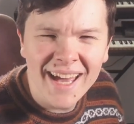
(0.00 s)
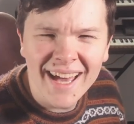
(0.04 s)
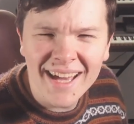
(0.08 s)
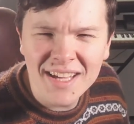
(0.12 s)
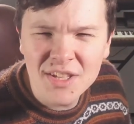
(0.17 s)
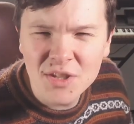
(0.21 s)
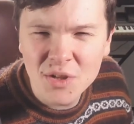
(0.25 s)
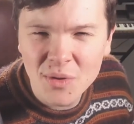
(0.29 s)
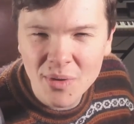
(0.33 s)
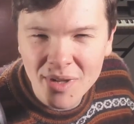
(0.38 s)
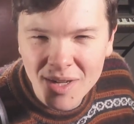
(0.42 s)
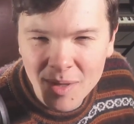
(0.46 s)
And
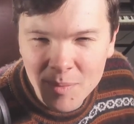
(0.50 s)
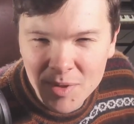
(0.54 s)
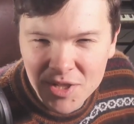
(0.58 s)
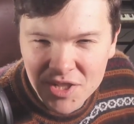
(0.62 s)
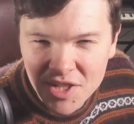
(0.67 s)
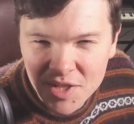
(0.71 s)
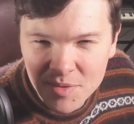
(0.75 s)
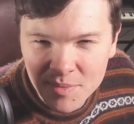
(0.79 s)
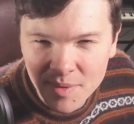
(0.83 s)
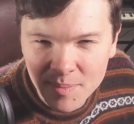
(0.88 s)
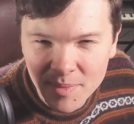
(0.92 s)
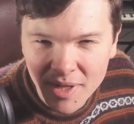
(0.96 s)
you know what? I'm gonna
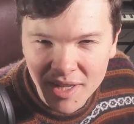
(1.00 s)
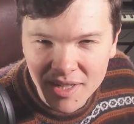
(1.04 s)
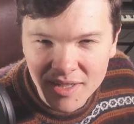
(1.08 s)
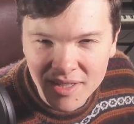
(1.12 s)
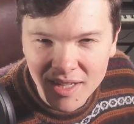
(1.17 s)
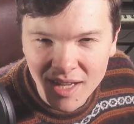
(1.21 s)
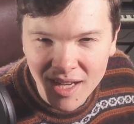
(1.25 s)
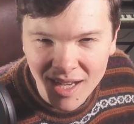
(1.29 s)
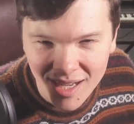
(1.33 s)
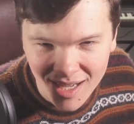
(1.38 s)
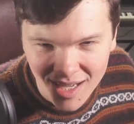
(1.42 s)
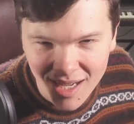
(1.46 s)
change my mind.
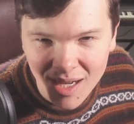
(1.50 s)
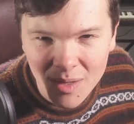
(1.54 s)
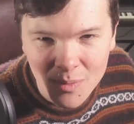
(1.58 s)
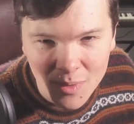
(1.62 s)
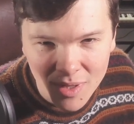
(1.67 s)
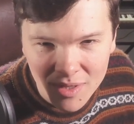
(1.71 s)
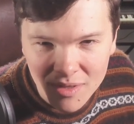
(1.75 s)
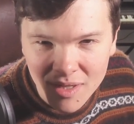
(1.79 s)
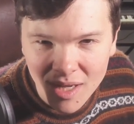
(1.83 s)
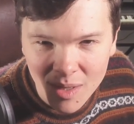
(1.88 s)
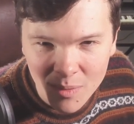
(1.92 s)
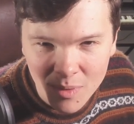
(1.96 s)
I
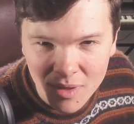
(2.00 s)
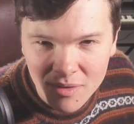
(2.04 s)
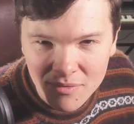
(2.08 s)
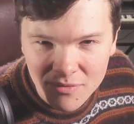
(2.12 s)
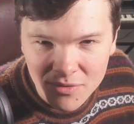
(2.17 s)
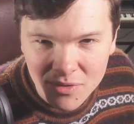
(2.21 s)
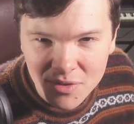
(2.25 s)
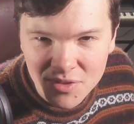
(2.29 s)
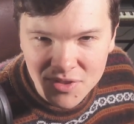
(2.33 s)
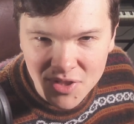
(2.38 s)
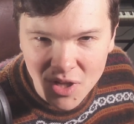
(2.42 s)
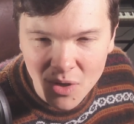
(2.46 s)
want
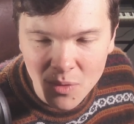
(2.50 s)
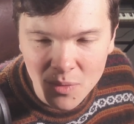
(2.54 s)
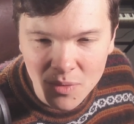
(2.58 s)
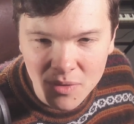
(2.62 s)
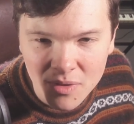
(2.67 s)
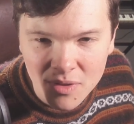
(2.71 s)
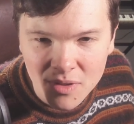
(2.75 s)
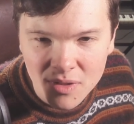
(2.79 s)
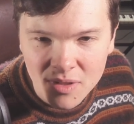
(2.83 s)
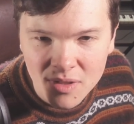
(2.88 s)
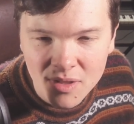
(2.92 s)
full tone.